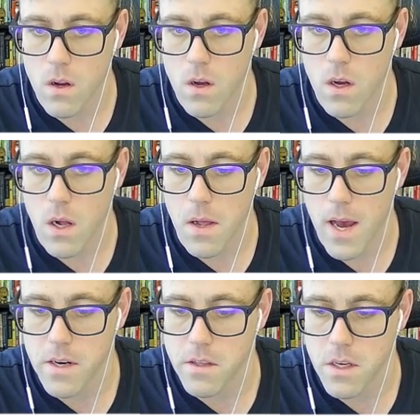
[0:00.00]
I'll
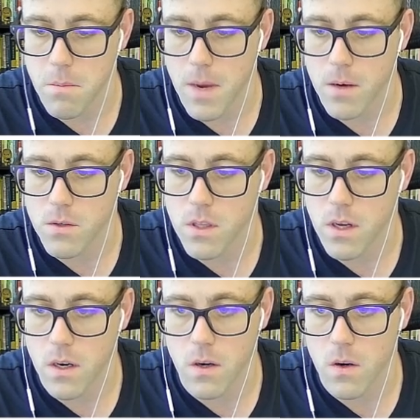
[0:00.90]
add in the amount
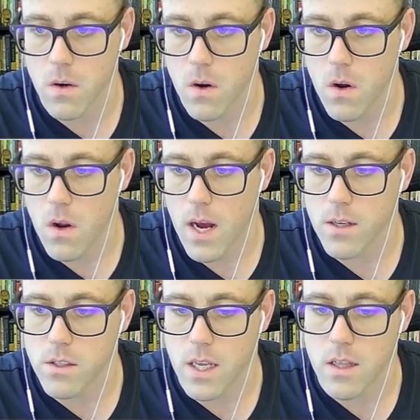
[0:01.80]
there. I'll
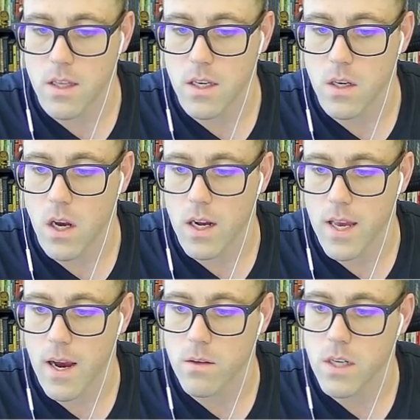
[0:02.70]
set the
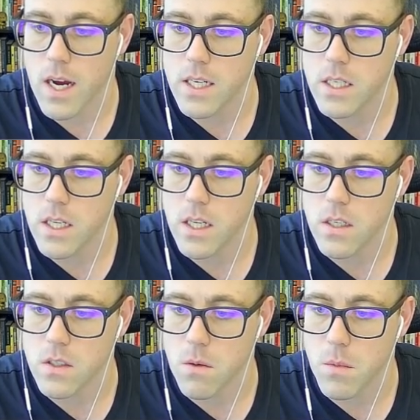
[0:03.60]
account
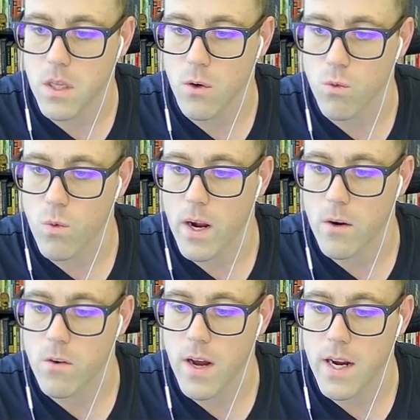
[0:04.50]
ID to be the
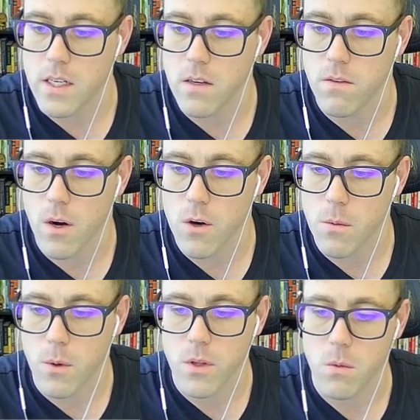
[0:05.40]
record ID
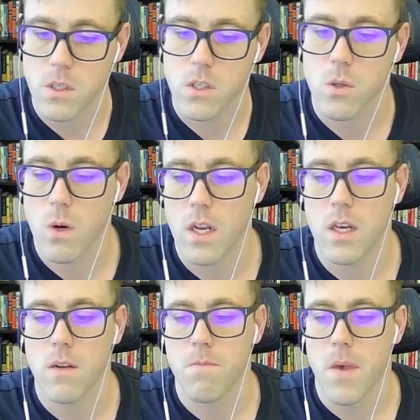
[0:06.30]
variable that we just
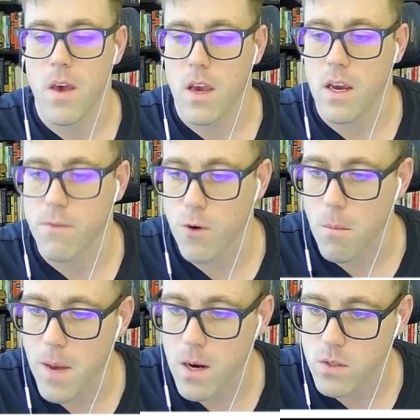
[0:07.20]
created. And for
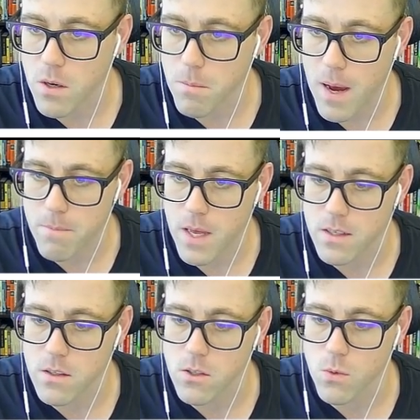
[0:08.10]
amount, I'll map that
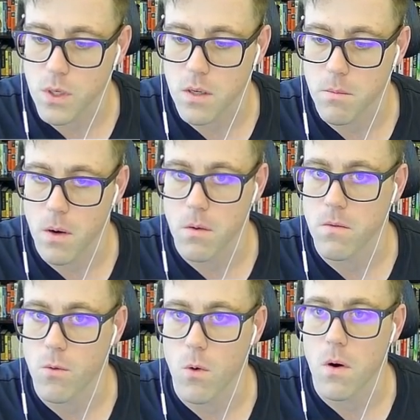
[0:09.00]
to the screen component
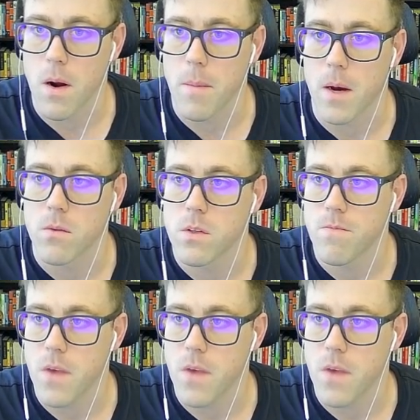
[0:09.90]
for amount.